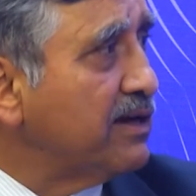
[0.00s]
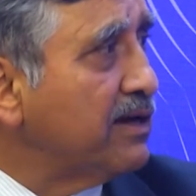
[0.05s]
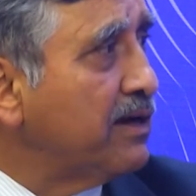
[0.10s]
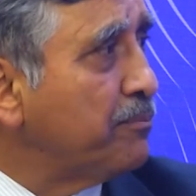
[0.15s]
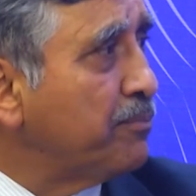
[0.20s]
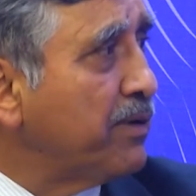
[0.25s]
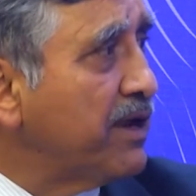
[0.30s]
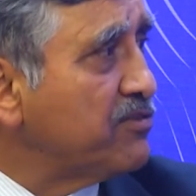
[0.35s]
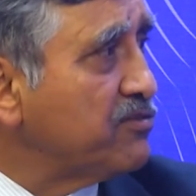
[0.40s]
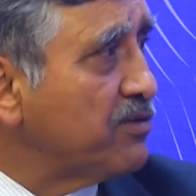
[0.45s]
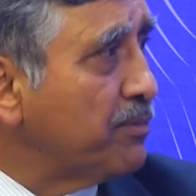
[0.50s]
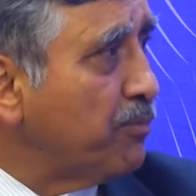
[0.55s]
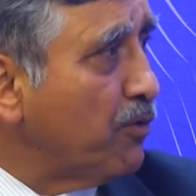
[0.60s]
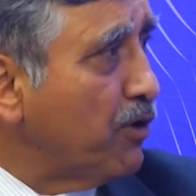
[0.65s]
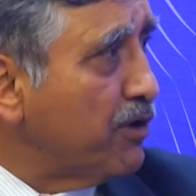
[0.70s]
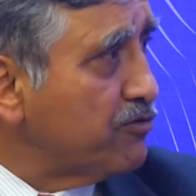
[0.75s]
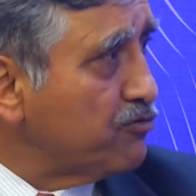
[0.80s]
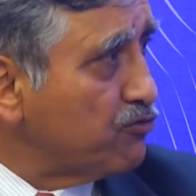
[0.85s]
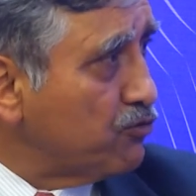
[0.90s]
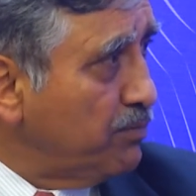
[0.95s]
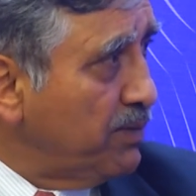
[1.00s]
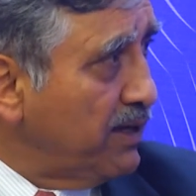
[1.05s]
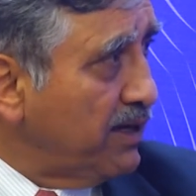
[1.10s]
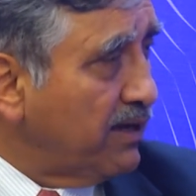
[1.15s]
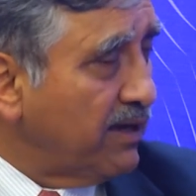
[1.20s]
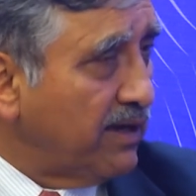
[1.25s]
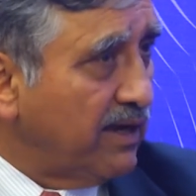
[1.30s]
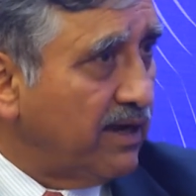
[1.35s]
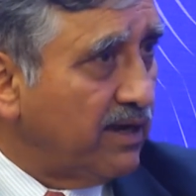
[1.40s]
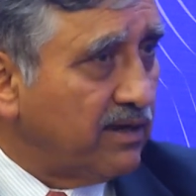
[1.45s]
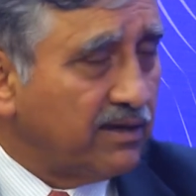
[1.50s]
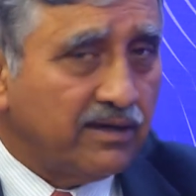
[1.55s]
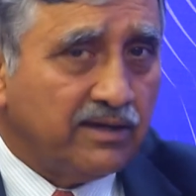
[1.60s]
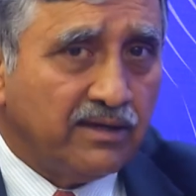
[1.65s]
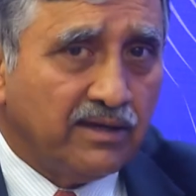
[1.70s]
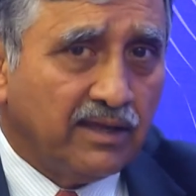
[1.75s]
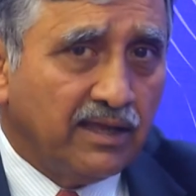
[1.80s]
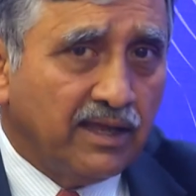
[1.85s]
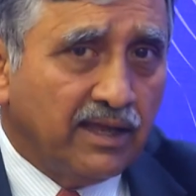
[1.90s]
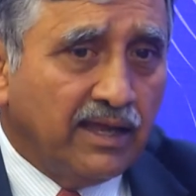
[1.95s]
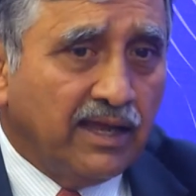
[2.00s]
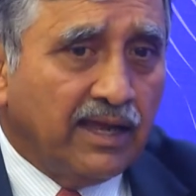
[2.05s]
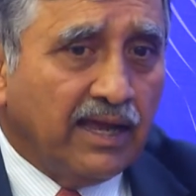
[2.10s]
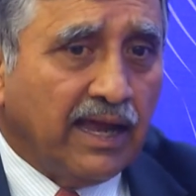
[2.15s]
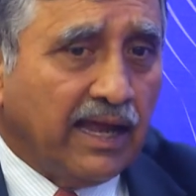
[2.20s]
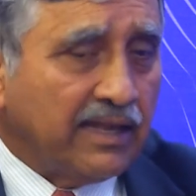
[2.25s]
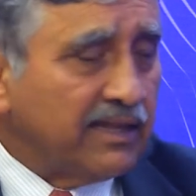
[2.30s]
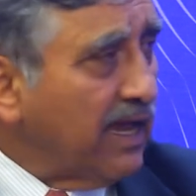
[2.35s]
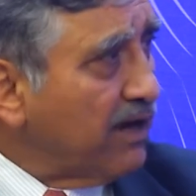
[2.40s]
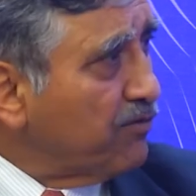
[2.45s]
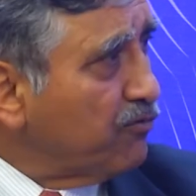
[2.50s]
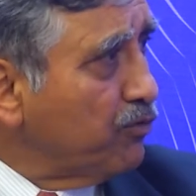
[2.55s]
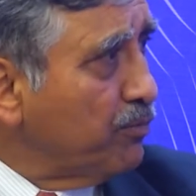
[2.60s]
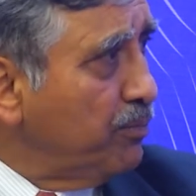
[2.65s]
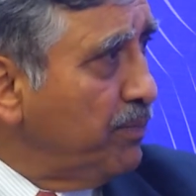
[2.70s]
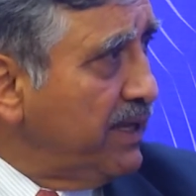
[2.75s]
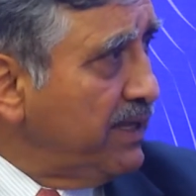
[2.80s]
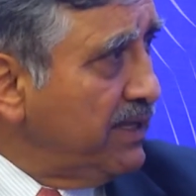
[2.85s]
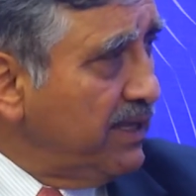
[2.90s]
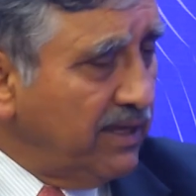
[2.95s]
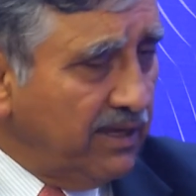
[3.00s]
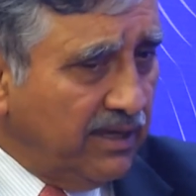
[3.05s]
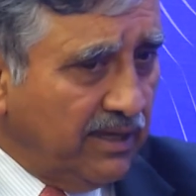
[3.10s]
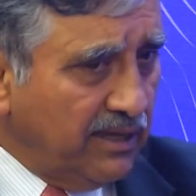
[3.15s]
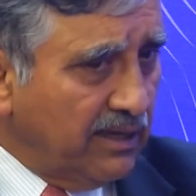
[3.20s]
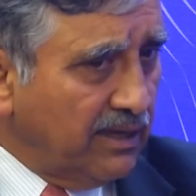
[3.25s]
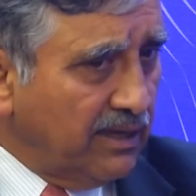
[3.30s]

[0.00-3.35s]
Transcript: pressure points to be created, and that would be the